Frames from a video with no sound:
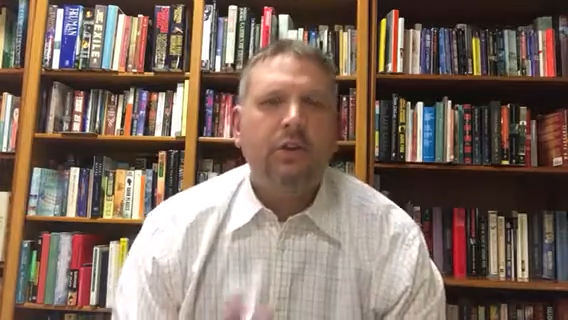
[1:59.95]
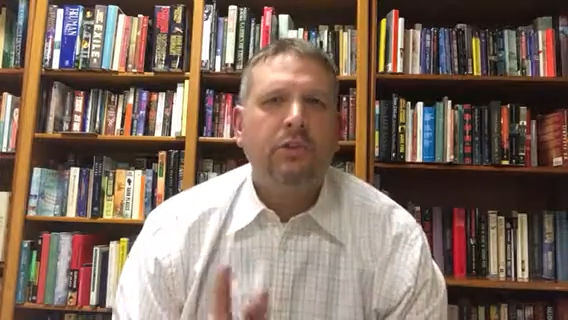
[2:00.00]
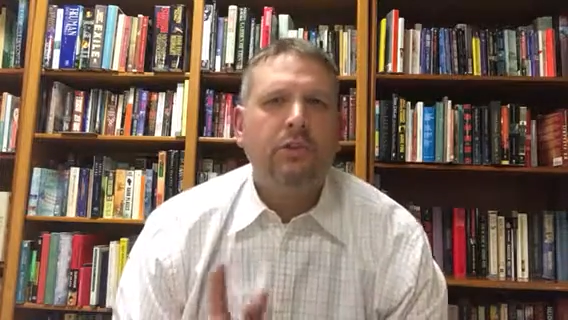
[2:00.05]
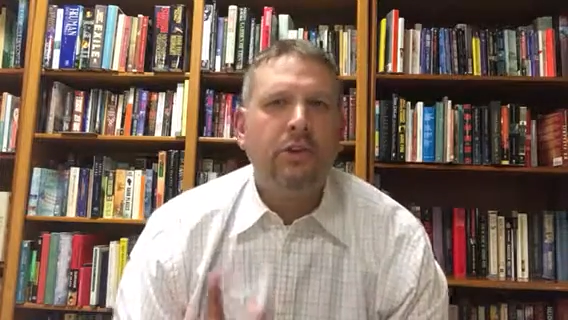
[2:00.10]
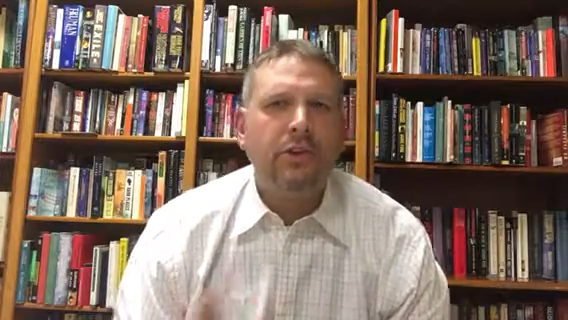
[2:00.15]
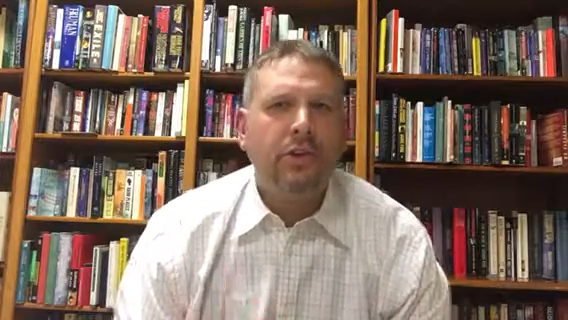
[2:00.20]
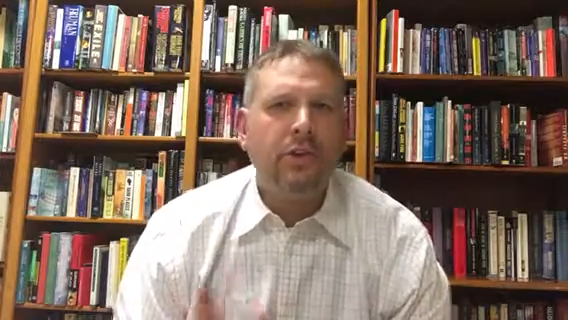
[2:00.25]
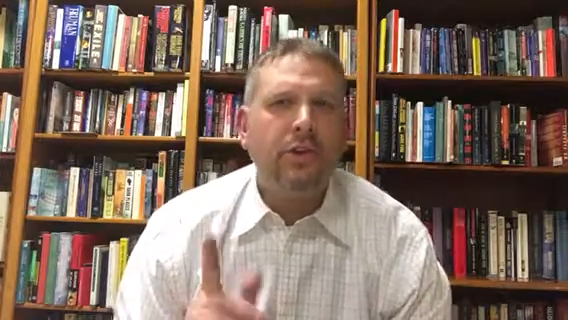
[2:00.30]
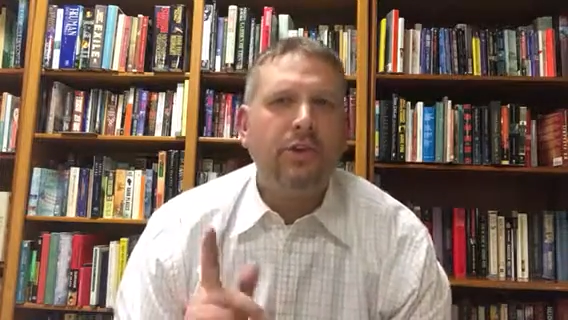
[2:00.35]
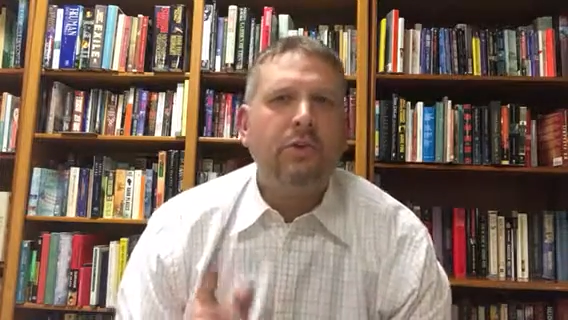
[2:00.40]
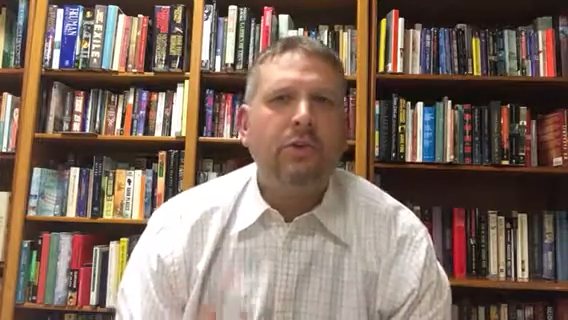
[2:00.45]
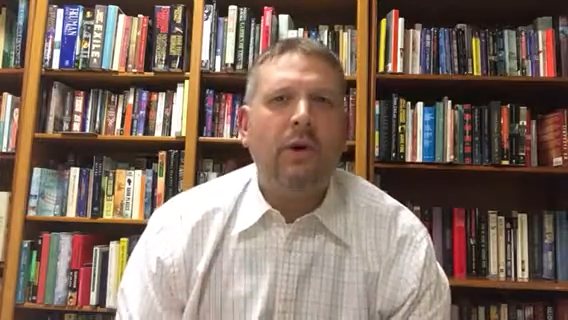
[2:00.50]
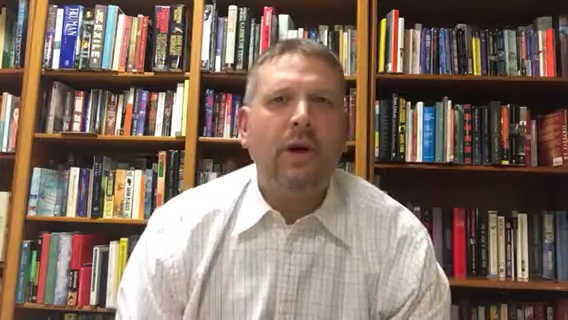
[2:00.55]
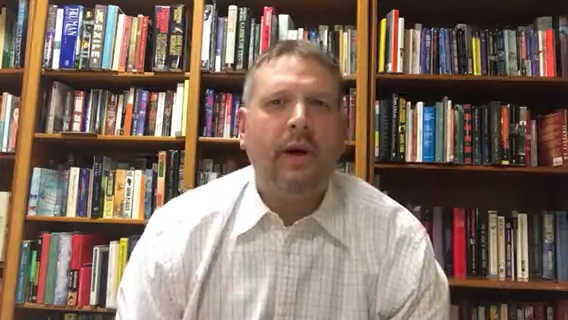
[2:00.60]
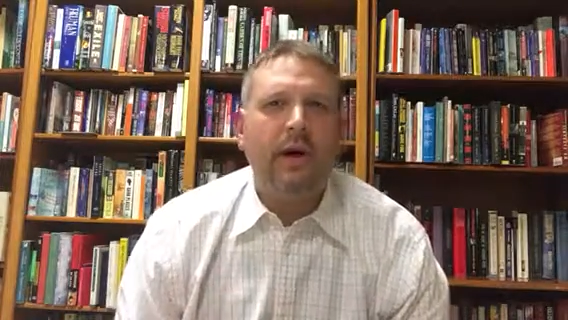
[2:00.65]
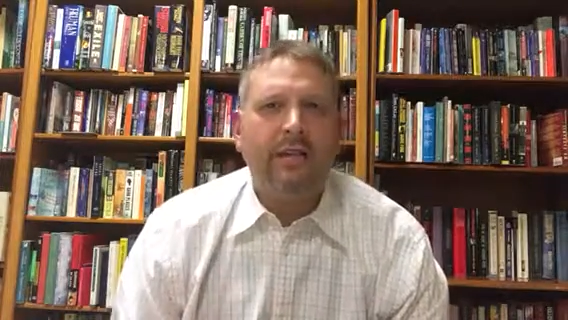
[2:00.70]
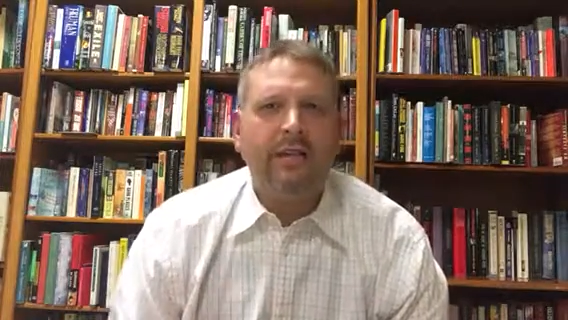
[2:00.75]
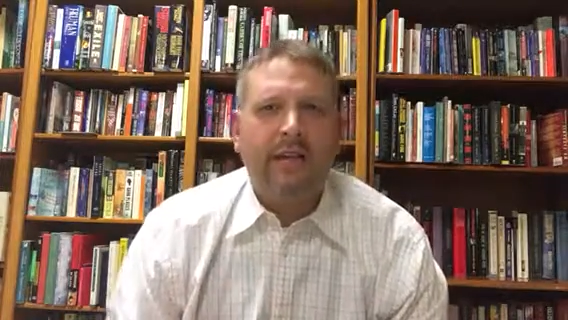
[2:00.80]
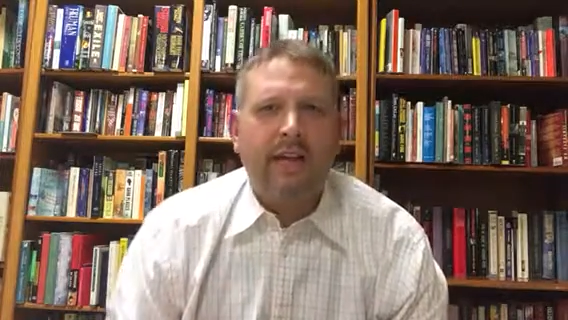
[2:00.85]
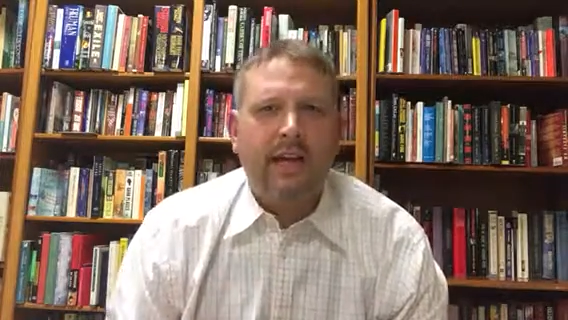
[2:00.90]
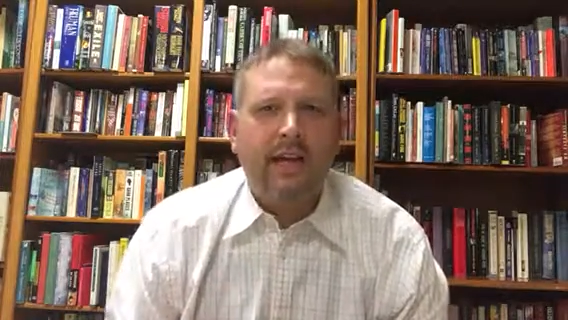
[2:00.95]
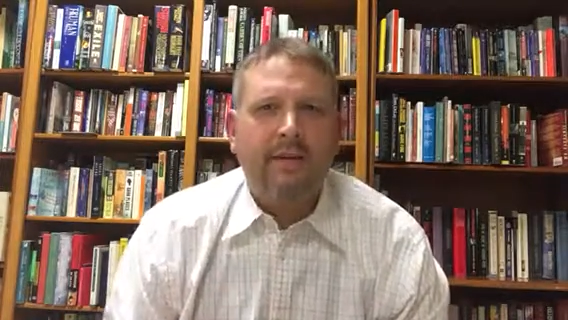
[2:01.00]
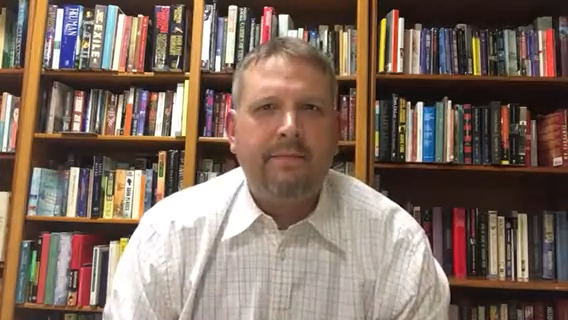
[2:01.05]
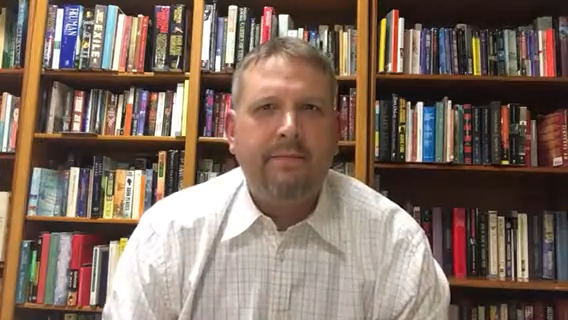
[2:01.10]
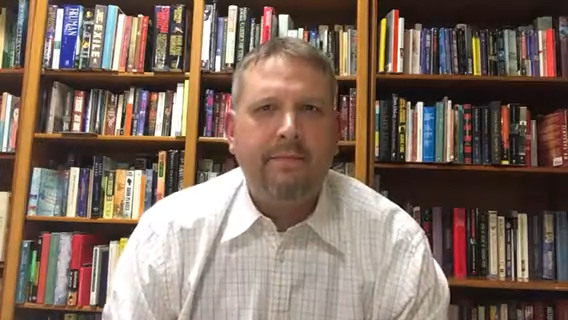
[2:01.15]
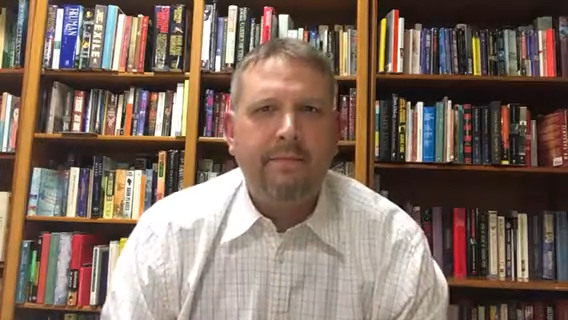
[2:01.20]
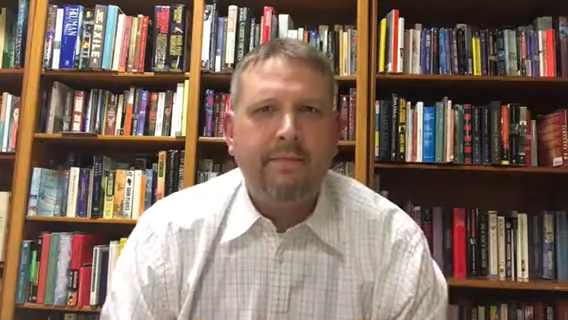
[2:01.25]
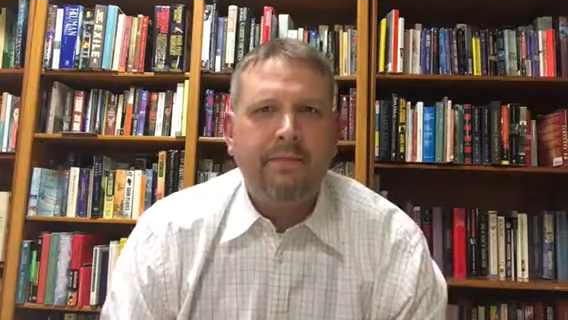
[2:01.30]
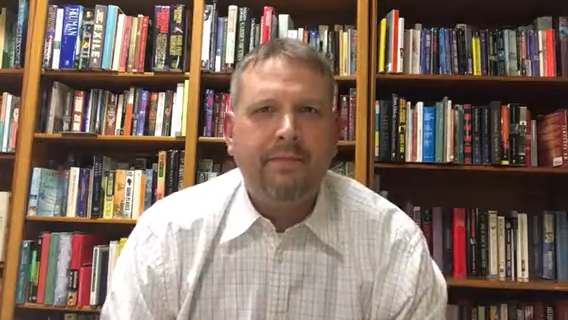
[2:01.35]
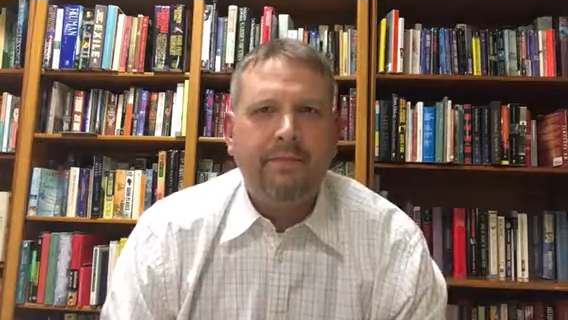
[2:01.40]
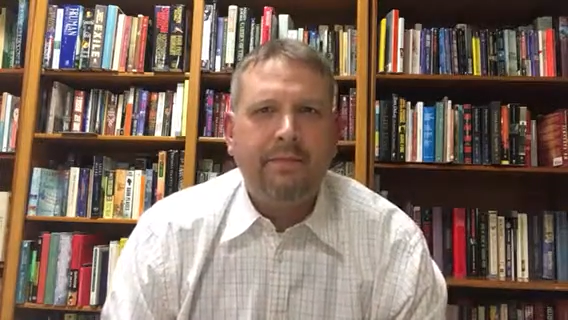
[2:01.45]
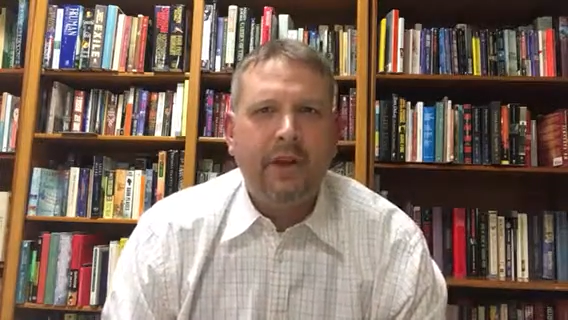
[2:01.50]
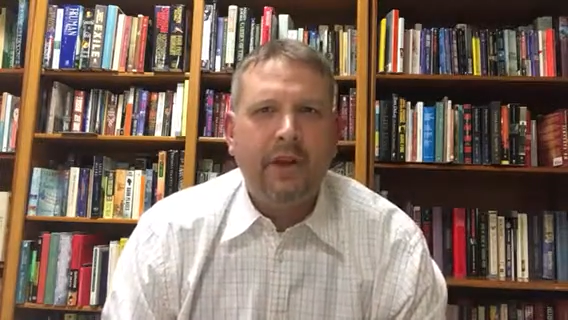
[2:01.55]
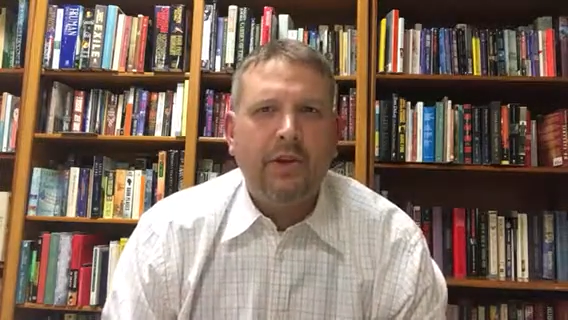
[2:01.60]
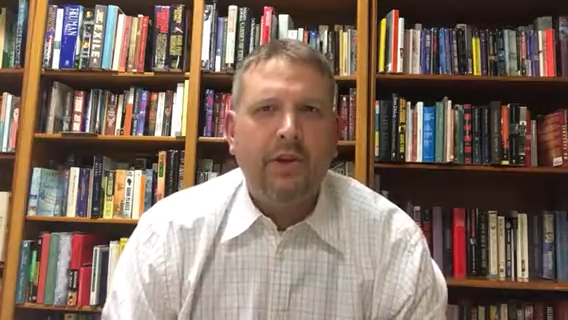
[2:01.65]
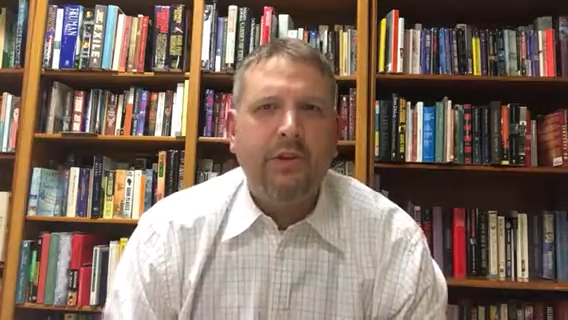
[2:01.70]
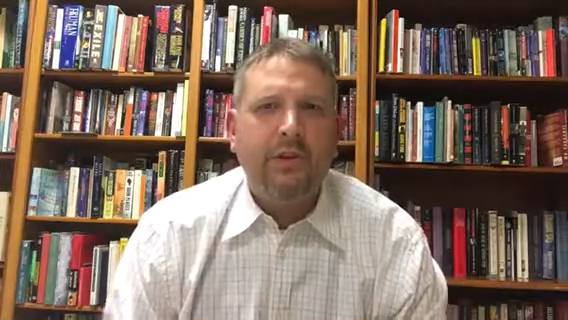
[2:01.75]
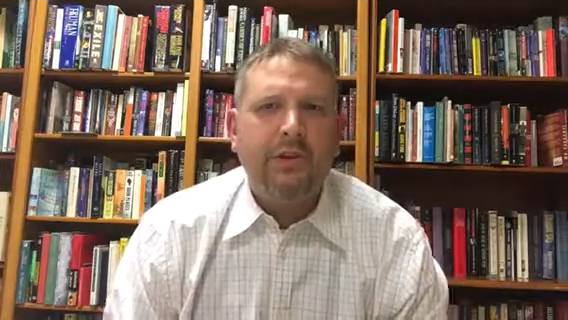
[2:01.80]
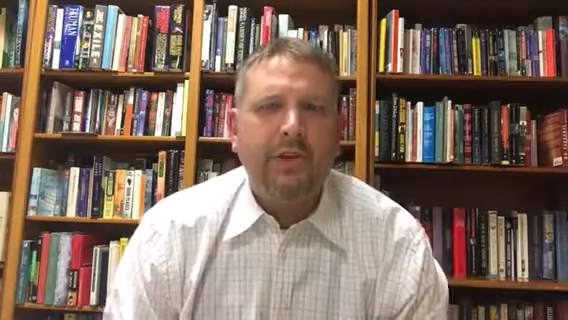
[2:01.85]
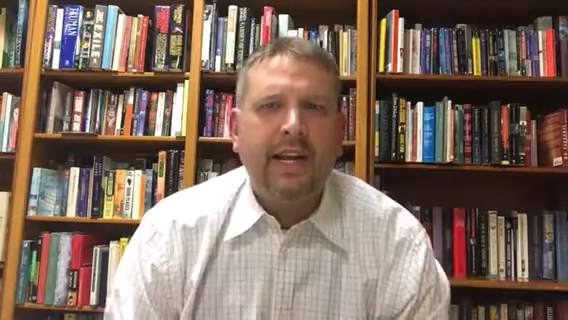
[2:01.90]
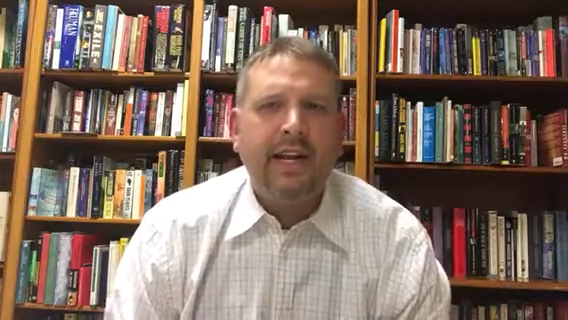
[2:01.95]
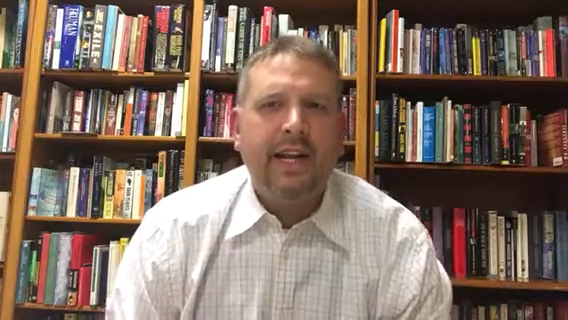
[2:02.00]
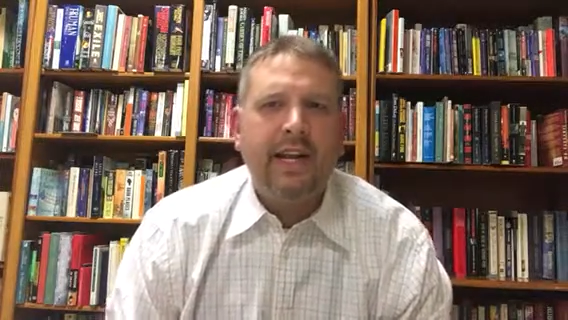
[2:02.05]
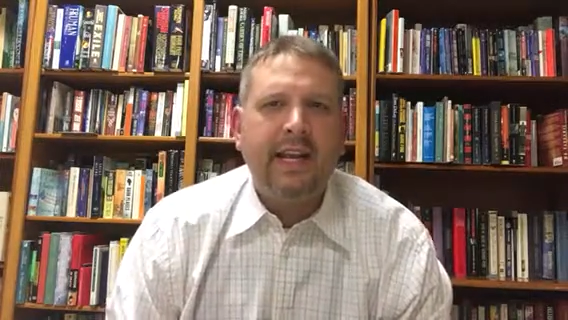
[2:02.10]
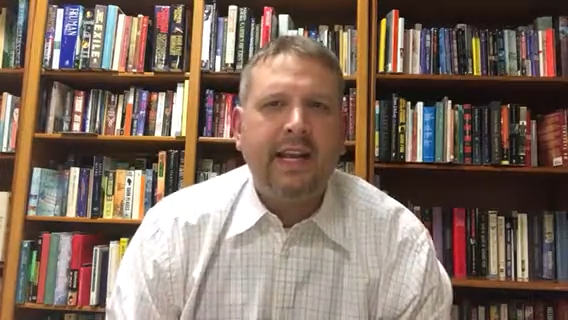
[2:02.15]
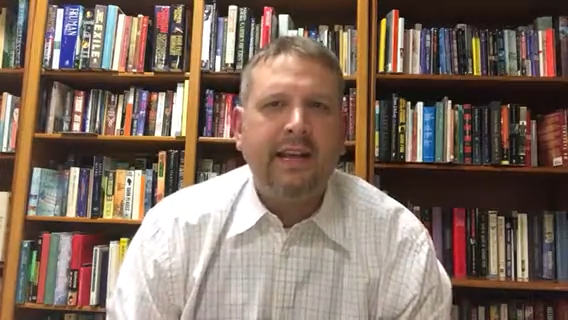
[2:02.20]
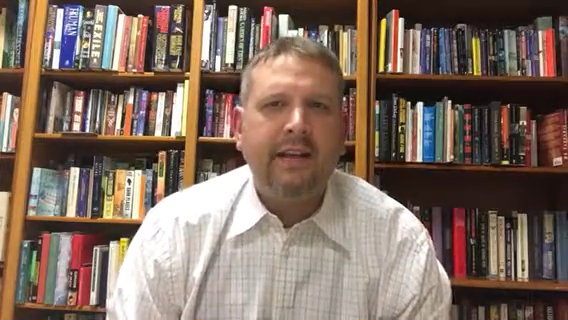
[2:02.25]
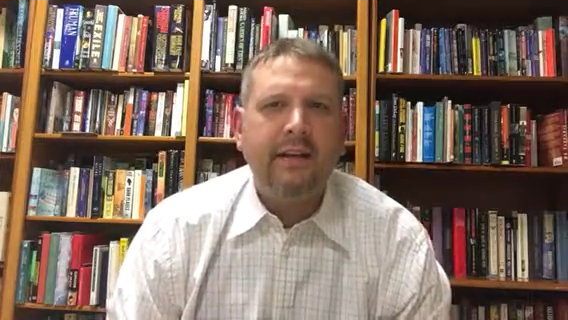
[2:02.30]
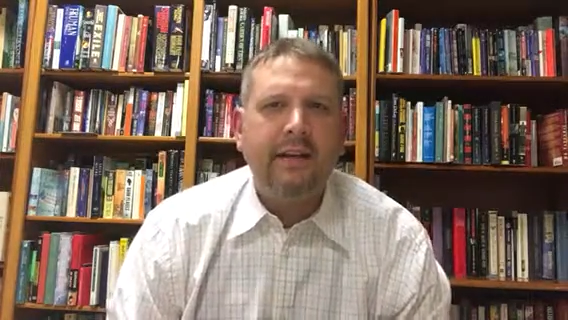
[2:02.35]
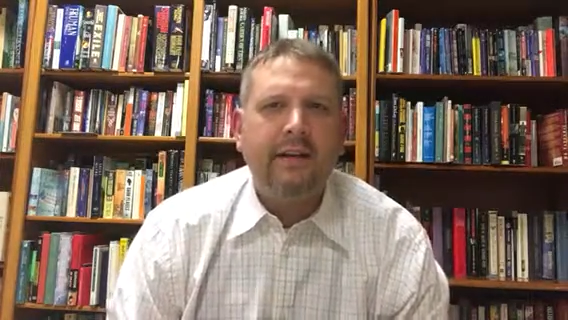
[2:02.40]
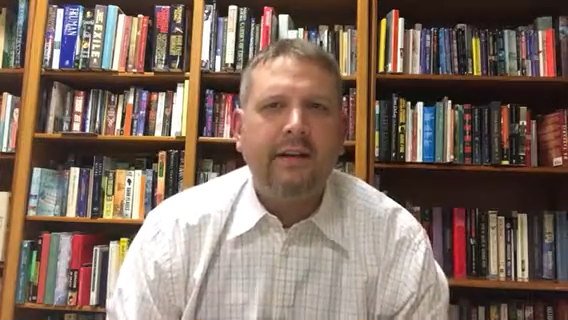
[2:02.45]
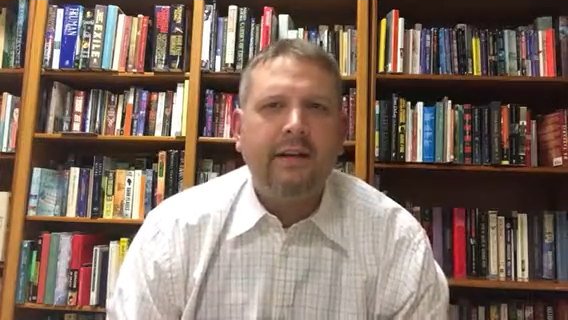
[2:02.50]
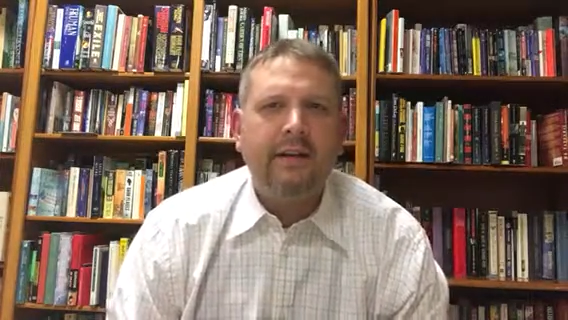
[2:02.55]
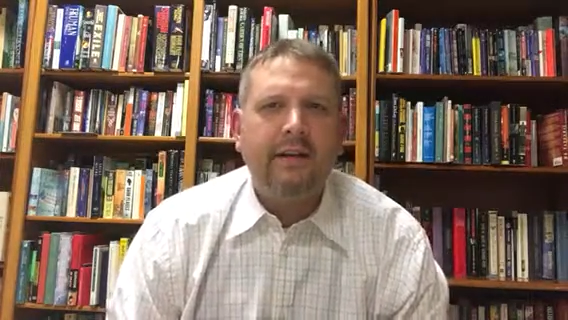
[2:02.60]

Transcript: Do you want them creating